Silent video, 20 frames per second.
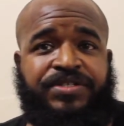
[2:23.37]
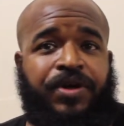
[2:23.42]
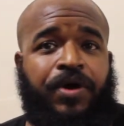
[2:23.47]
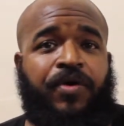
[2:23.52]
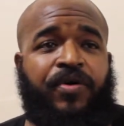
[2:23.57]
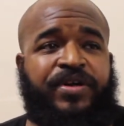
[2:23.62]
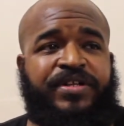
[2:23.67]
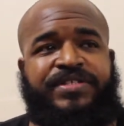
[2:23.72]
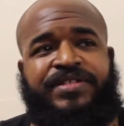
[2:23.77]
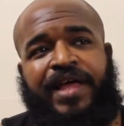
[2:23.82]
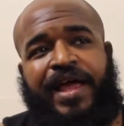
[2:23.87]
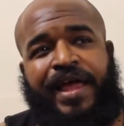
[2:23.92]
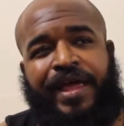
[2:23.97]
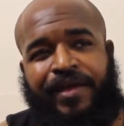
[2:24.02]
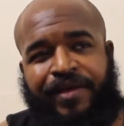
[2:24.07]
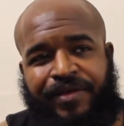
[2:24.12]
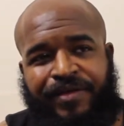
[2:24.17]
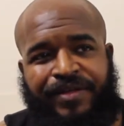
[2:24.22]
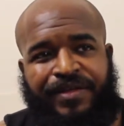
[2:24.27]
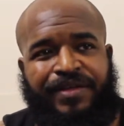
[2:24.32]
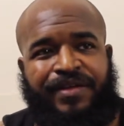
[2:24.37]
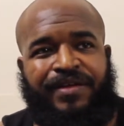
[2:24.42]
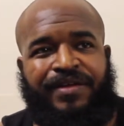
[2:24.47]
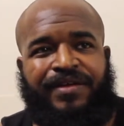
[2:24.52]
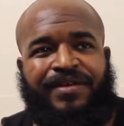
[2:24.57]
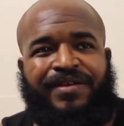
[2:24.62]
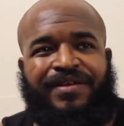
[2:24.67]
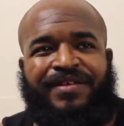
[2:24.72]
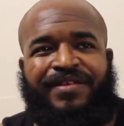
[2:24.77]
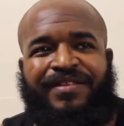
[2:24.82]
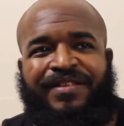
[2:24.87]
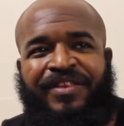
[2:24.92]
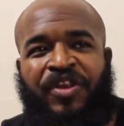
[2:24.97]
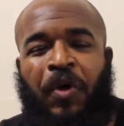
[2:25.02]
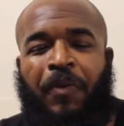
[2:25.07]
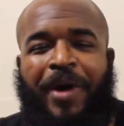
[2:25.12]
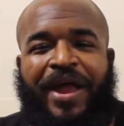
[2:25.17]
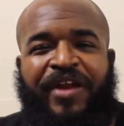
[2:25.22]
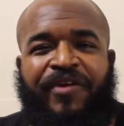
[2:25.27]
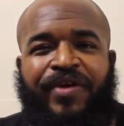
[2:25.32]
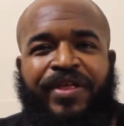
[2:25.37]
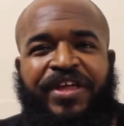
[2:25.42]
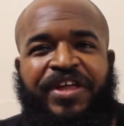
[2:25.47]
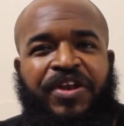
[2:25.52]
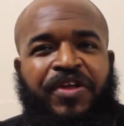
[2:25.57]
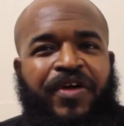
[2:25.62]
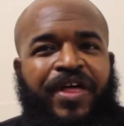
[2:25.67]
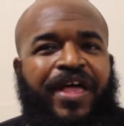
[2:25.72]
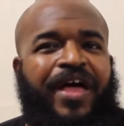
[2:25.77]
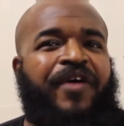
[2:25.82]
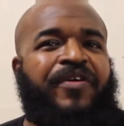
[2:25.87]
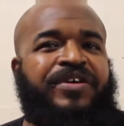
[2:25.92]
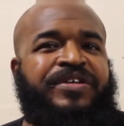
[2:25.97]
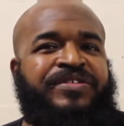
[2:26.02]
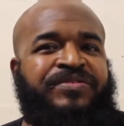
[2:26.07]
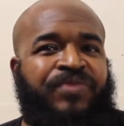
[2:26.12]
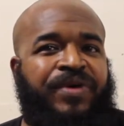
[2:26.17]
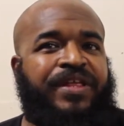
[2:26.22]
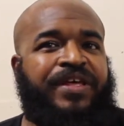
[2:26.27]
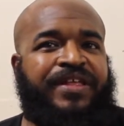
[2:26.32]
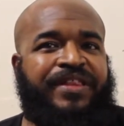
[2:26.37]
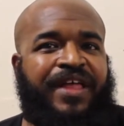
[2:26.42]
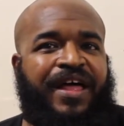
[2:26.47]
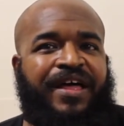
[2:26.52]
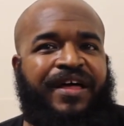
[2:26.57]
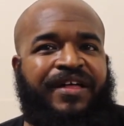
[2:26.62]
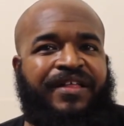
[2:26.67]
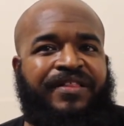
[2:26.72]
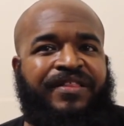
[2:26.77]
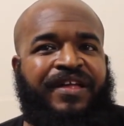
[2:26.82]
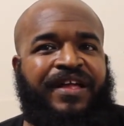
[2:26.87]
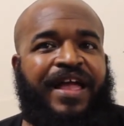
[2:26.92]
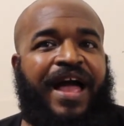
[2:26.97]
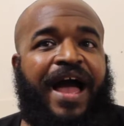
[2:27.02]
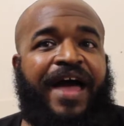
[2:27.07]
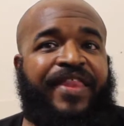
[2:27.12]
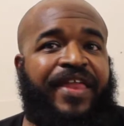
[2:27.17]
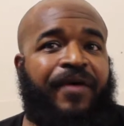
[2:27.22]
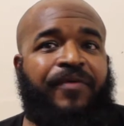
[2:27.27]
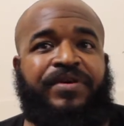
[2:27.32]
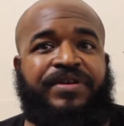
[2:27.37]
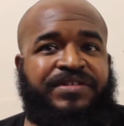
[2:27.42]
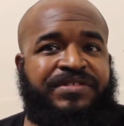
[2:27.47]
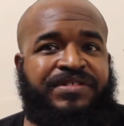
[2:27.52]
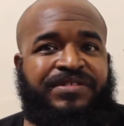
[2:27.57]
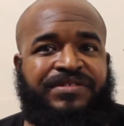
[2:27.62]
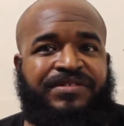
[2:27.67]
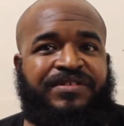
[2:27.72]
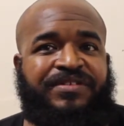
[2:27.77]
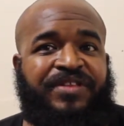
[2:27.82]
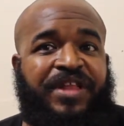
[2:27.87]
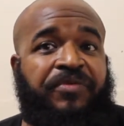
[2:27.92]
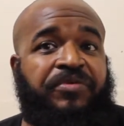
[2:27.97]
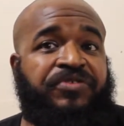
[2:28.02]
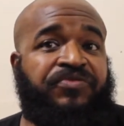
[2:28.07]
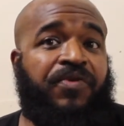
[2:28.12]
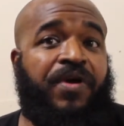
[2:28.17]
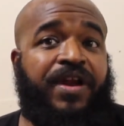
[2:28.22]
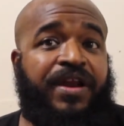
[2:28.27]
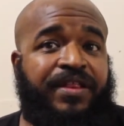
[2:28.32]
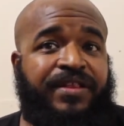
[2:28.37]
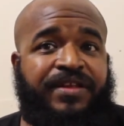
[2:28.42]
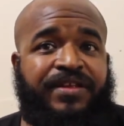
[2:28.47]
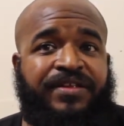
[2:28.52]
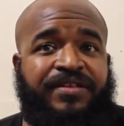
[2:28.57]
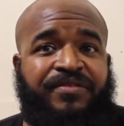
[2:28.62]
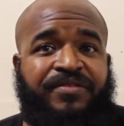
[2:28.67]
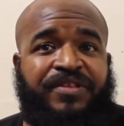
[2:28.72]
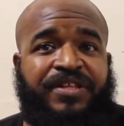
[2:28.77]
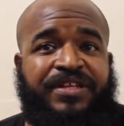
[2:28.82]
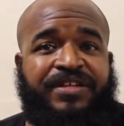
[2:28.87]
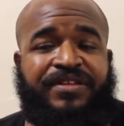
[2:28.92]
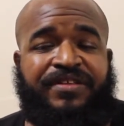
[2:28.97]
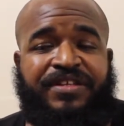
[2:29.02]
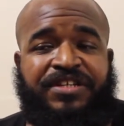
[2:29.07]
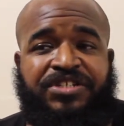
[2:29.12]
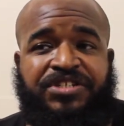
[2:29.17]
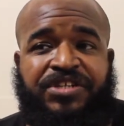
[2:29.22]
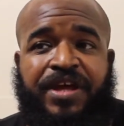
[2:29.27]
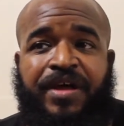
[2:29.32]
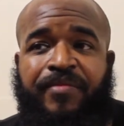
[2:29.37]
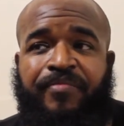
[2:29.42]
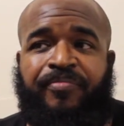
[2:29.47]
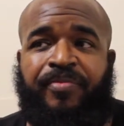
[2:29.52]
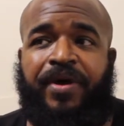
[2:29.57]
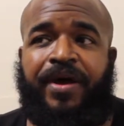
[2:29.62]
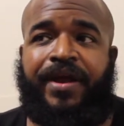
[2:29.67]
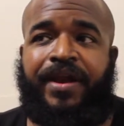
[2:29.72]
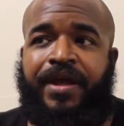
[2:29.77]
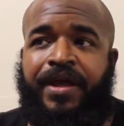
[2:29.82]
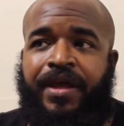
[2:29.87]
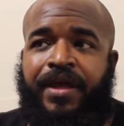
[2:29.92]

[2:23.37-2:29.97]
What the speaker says: So it's like, nobody really knew that I was really the guy that was running the ship, but